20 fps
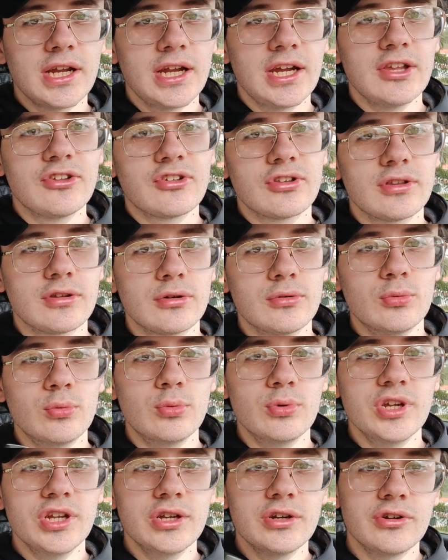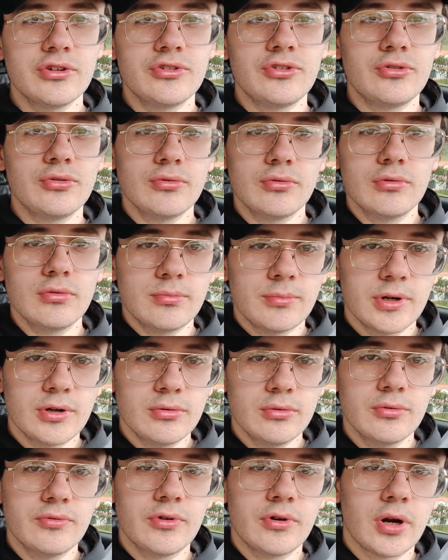It is a little weird to
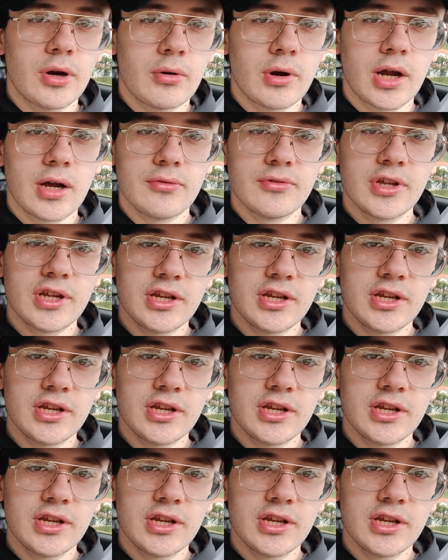maneuver around,